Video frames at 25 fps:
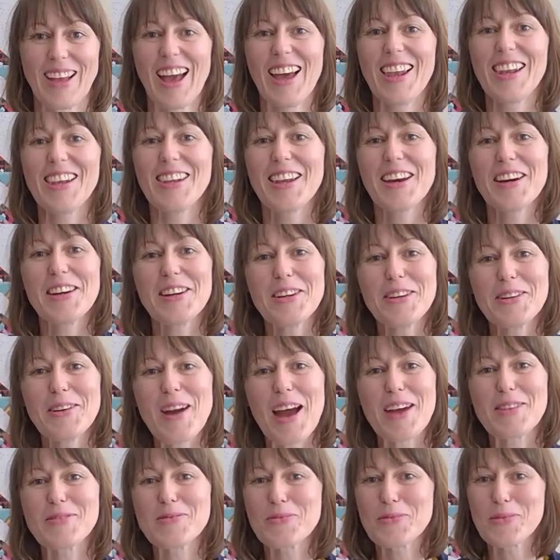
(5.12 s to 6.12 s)
Hello
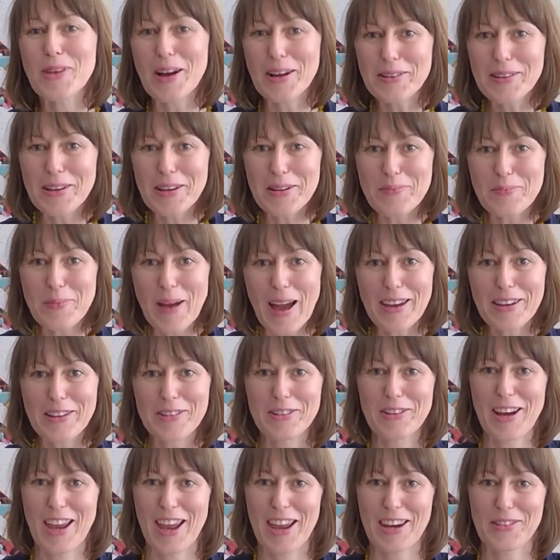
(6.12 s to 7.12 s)
and welcome back,
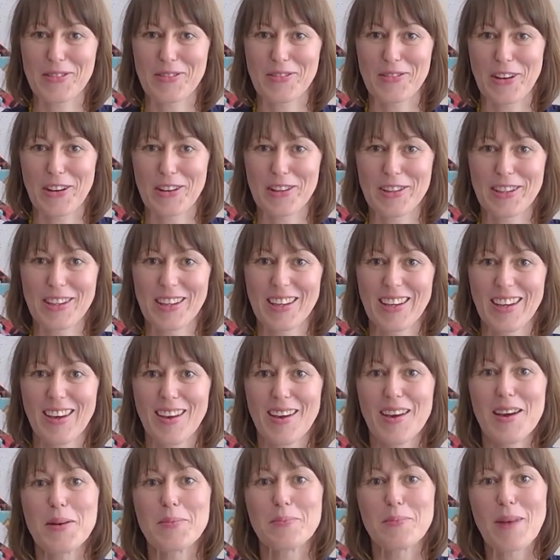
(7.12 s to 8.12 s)
creative folk.
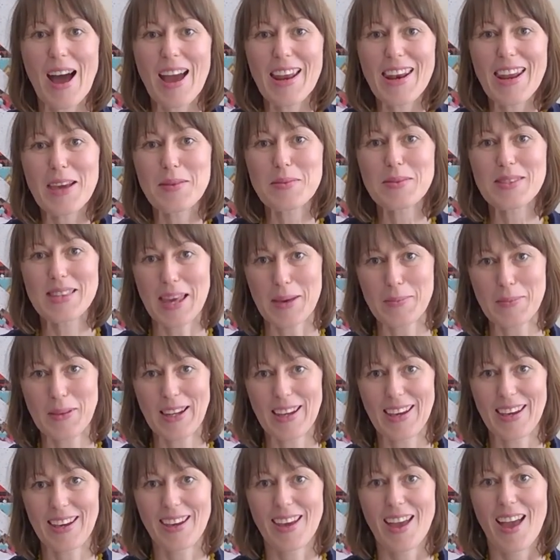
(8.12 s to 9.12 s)
My name's
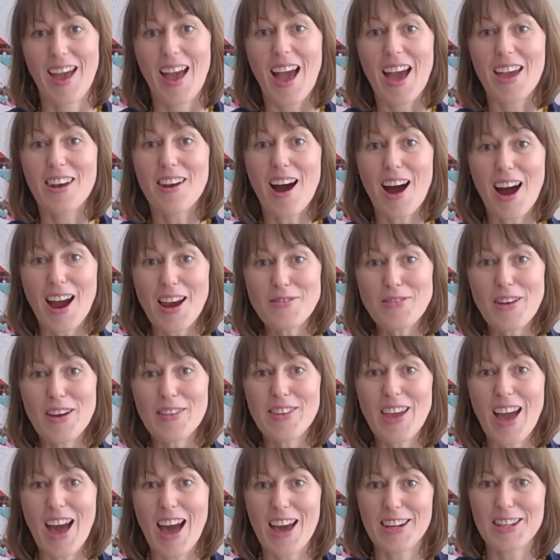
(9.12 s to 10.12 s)
Emily and I run
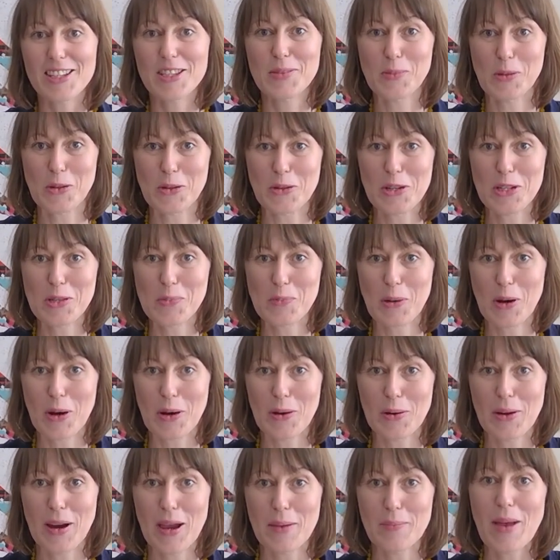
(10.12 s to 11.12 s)
the Art Explorers
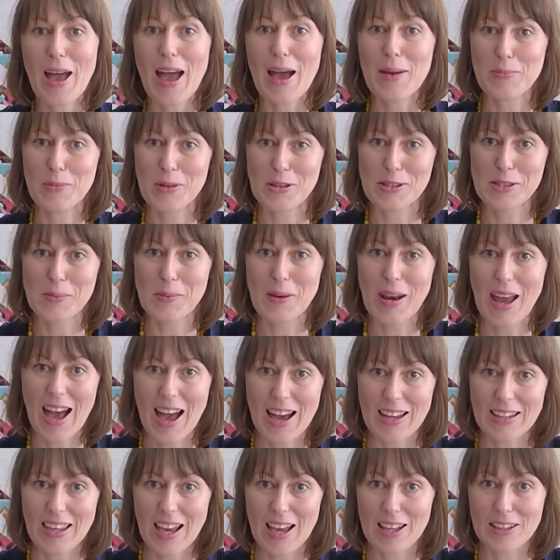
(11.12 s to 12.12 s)
program at Mosman
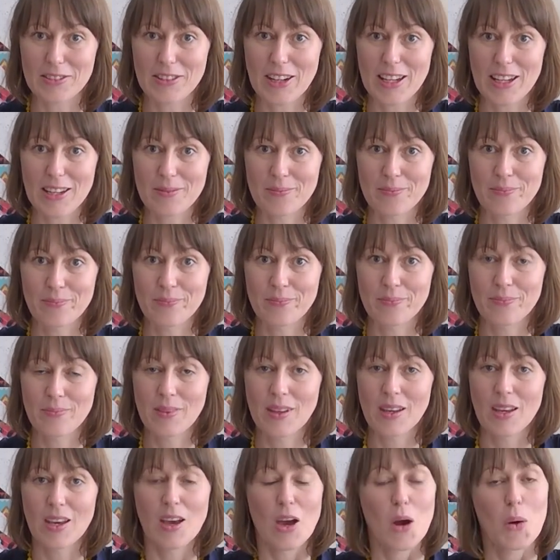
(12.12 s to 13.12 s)
Art Gallery.
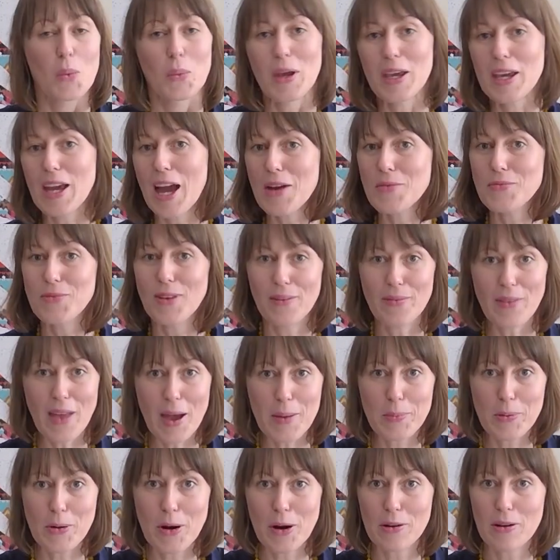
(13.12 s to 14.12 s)
We can't run
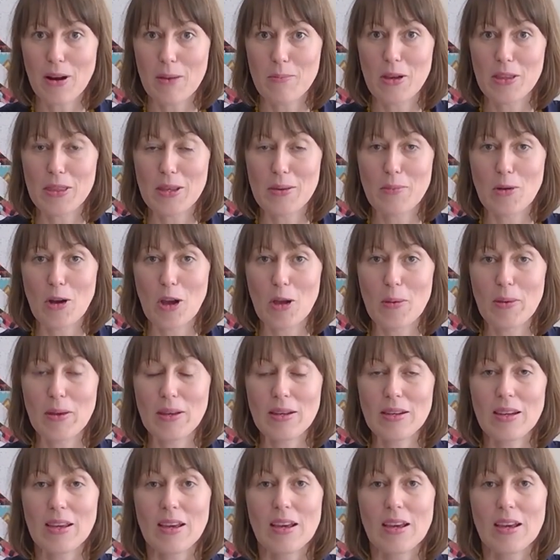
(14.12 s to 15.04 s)
that program at the moment,